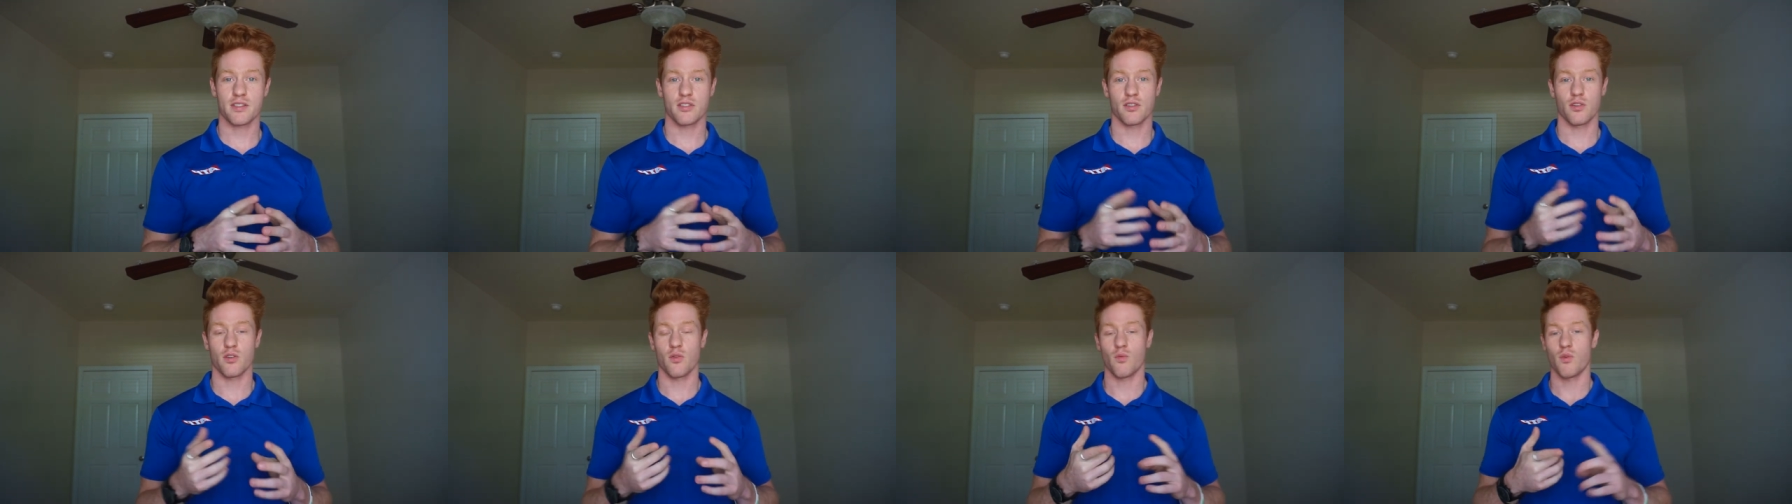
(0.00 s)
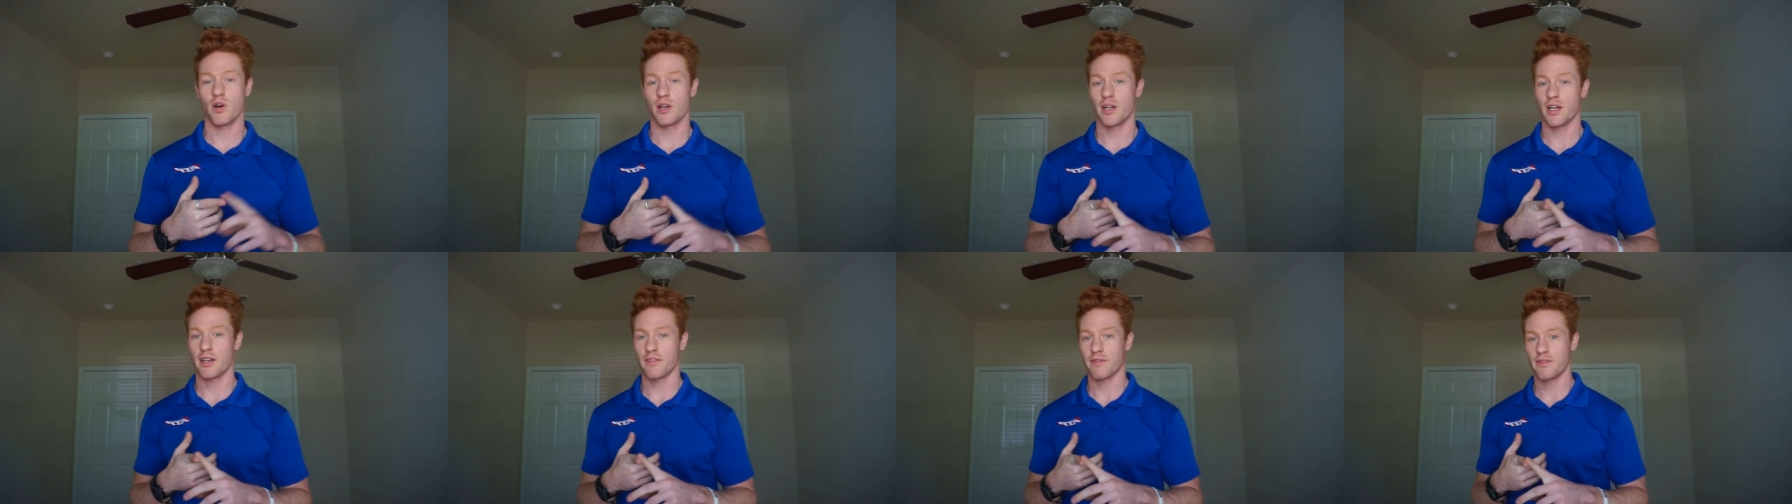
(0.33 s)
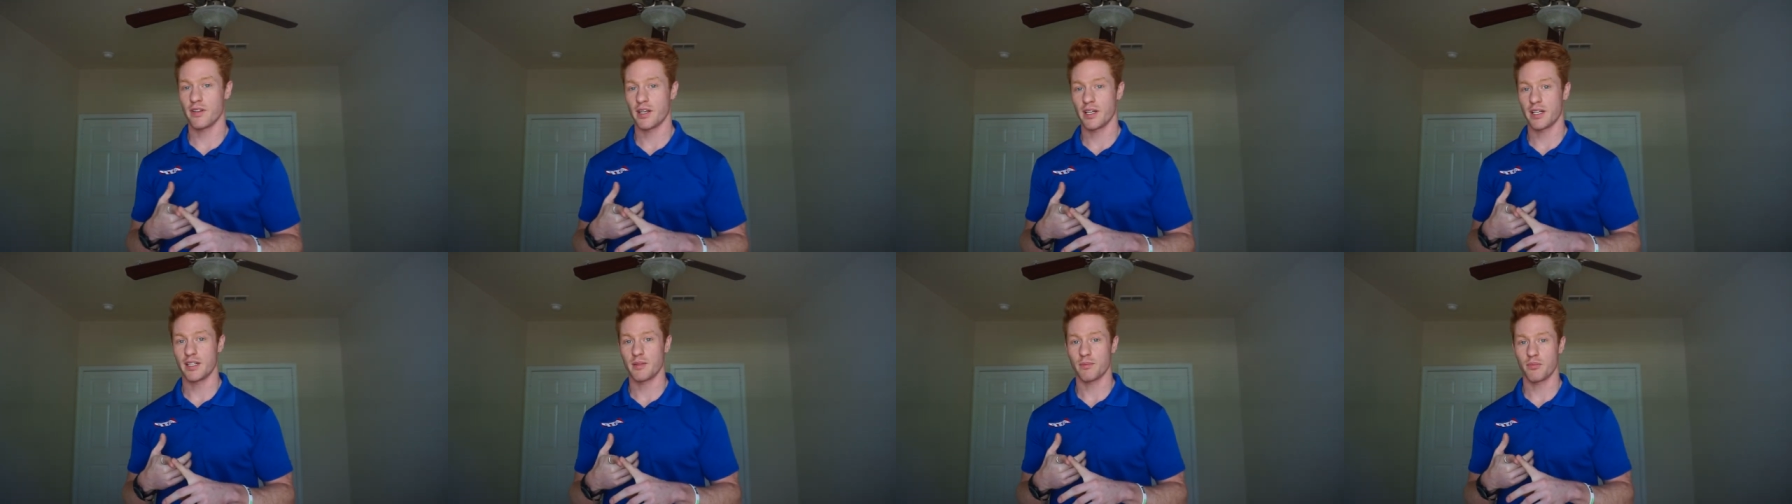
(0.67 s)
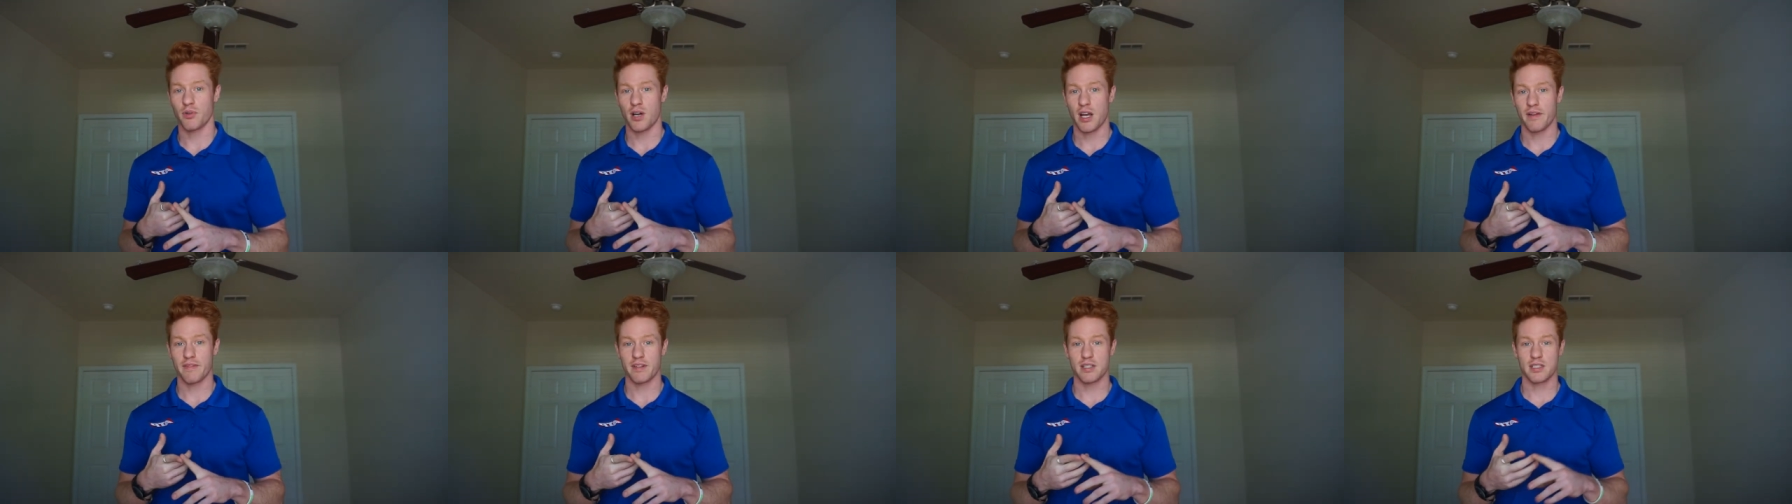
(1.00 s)
so one night flight in the
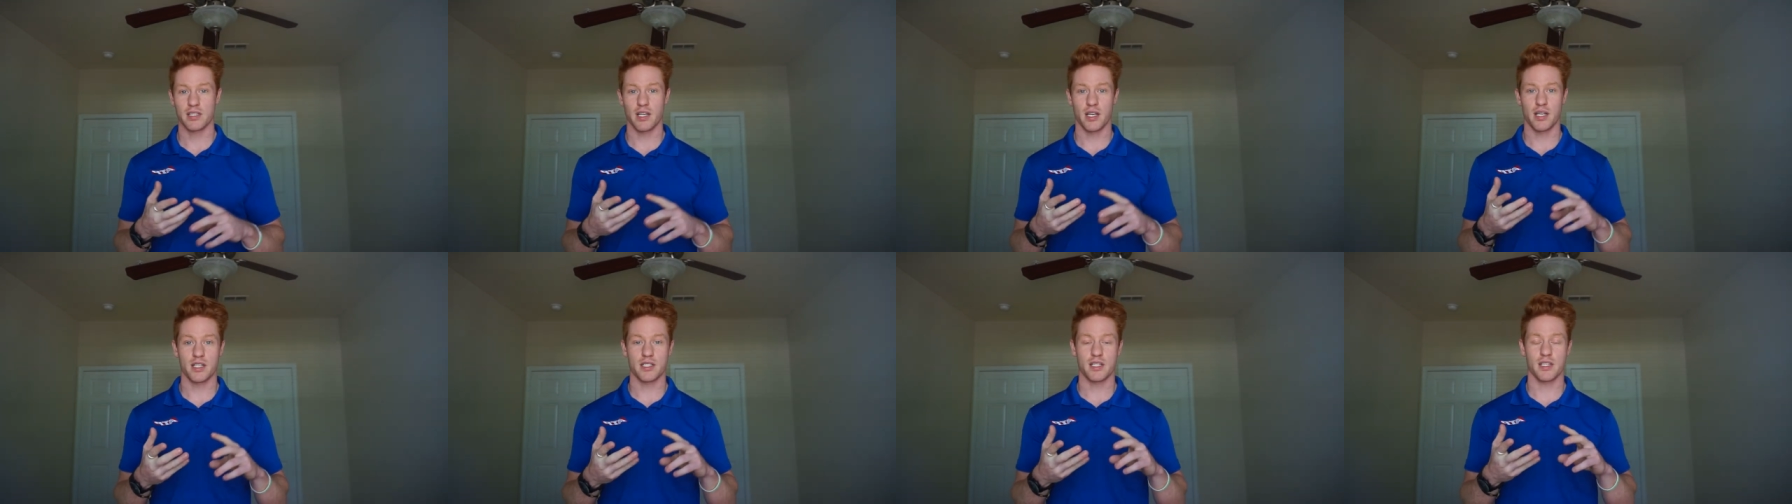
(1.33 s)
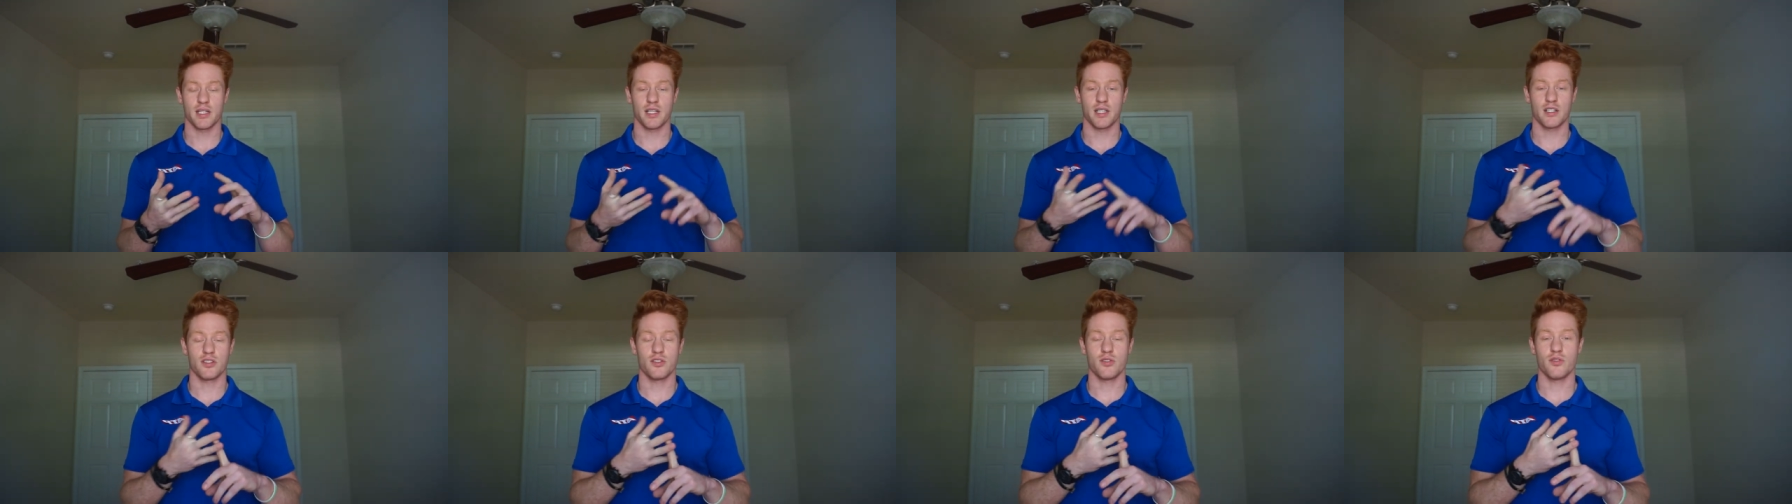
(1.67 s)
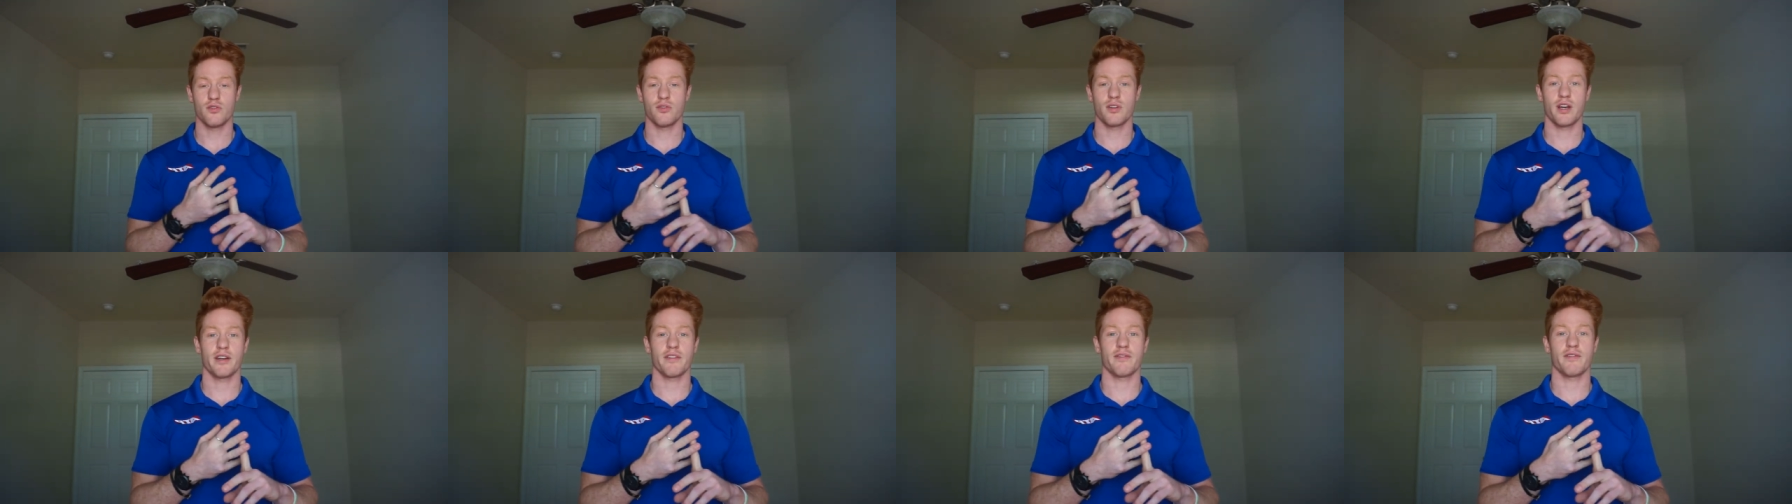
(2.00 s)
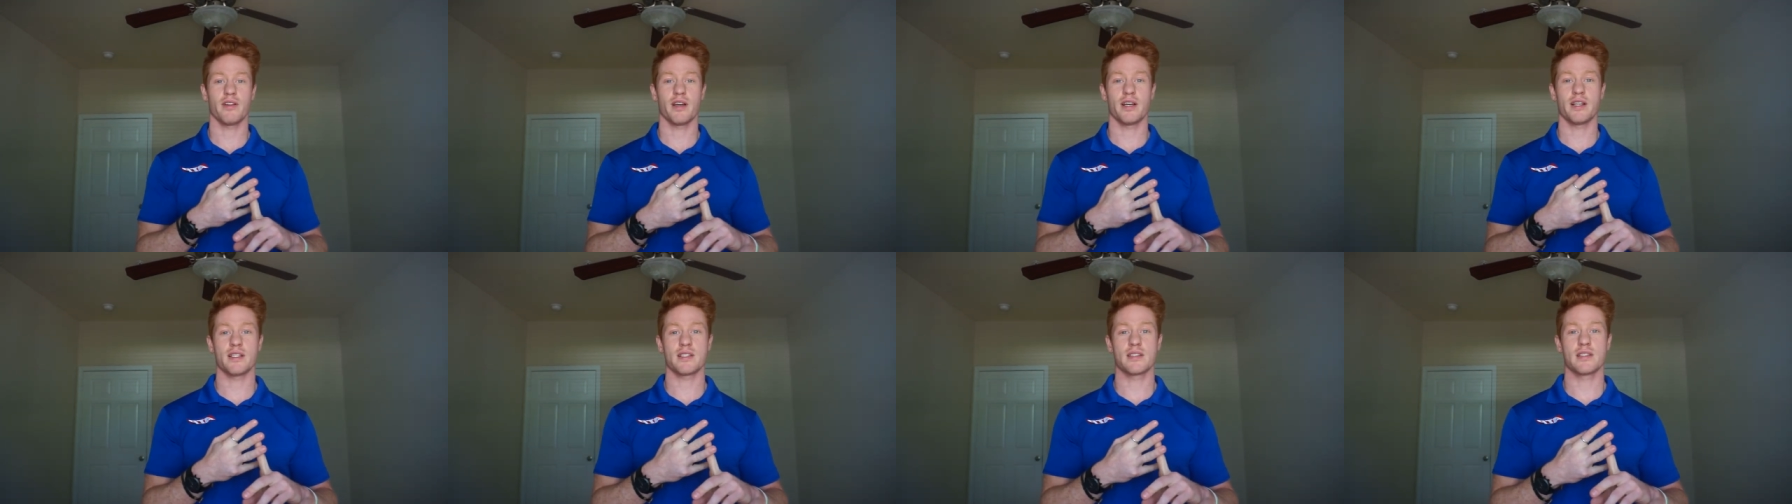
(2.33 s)
private stage and then two night
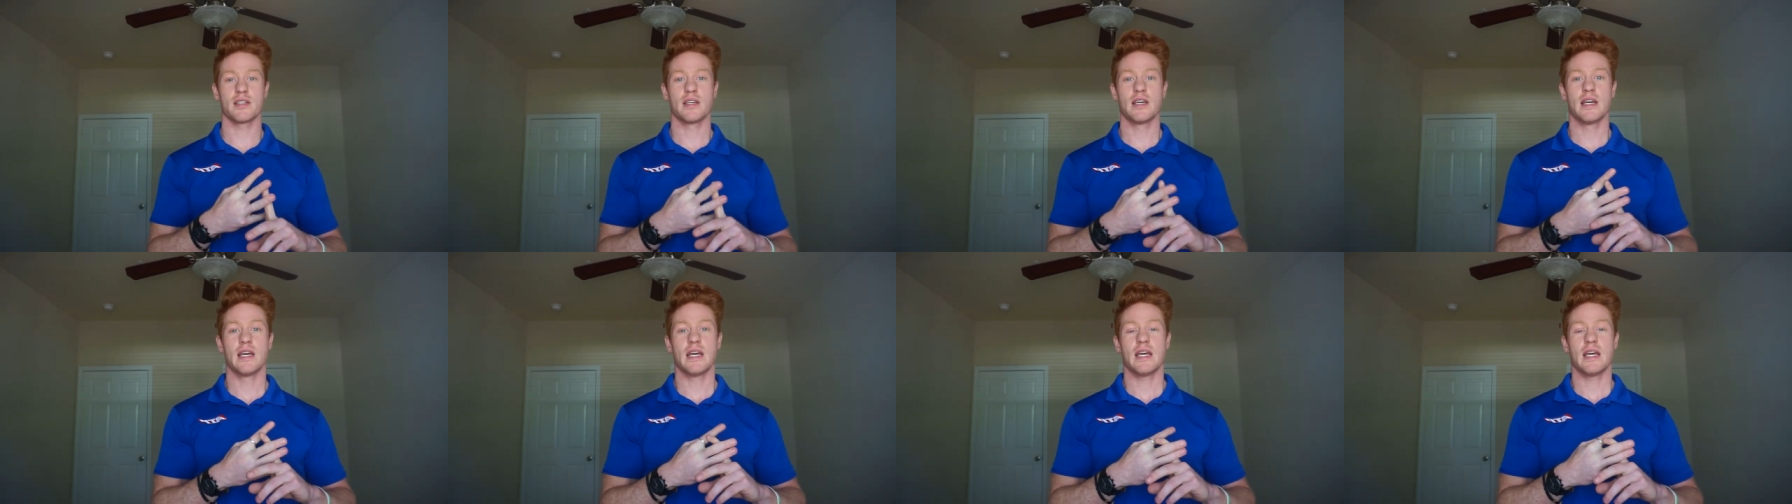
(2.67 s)
flights